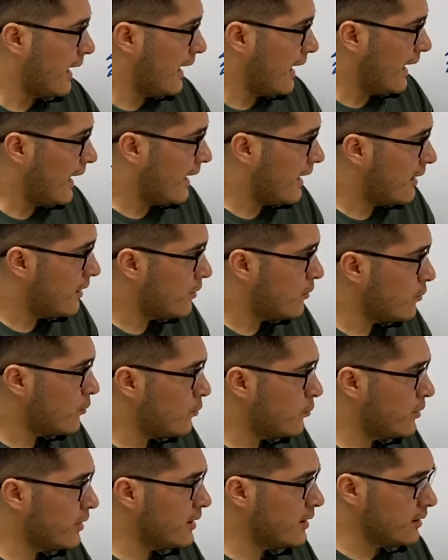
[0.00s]

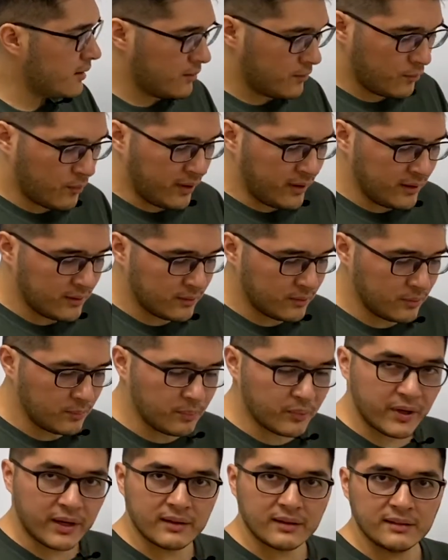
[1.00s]
And we wanted to
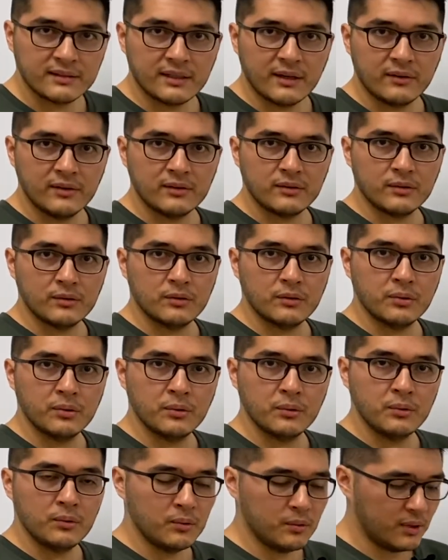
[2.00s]
break this down into
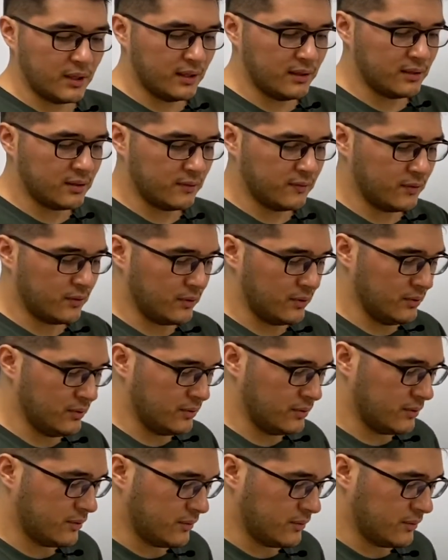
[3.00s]
two intervals.